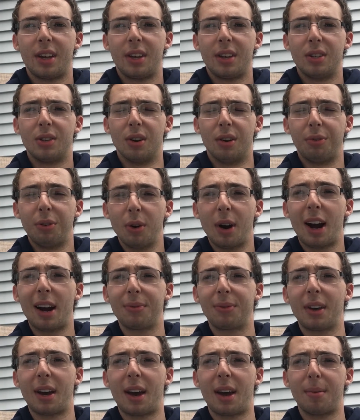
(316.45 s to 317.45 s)
So if you
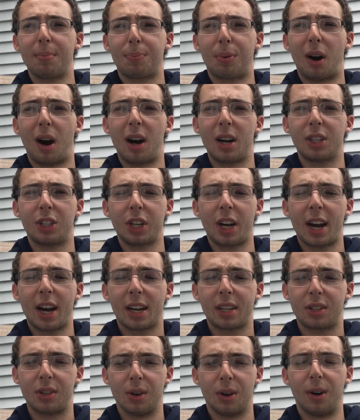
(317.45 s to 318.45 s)
have that
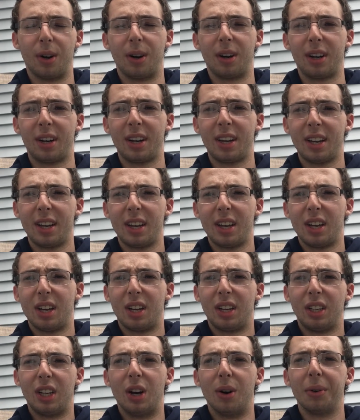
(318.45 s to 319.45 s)
project or
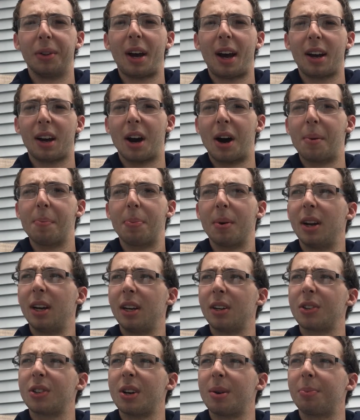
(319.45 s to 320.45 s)
that company
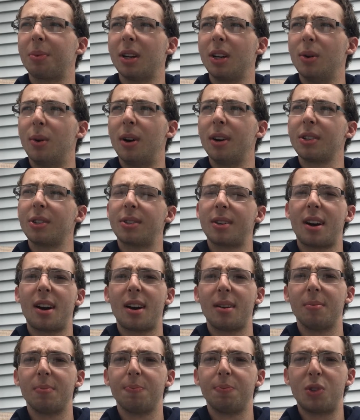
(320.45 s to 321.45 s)
or something you want to
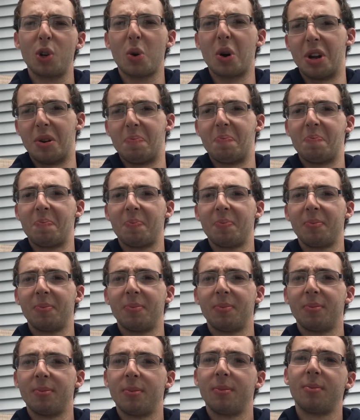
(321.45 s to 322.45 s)
start, do it.
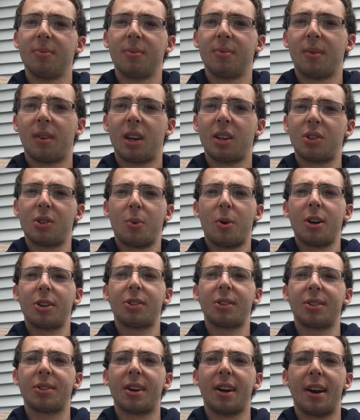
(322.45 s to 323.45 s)
What's the worst
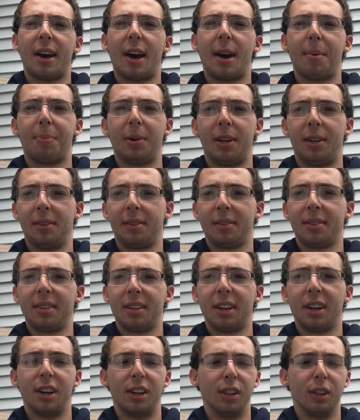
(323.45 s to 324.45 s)
that's going to happen?
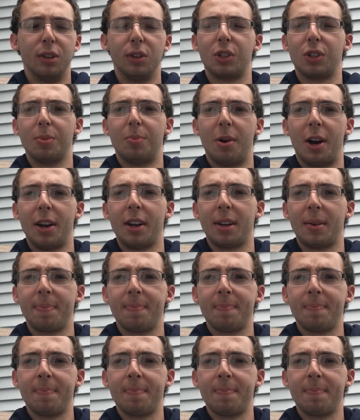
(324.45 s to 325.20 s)
You're going to lose some money.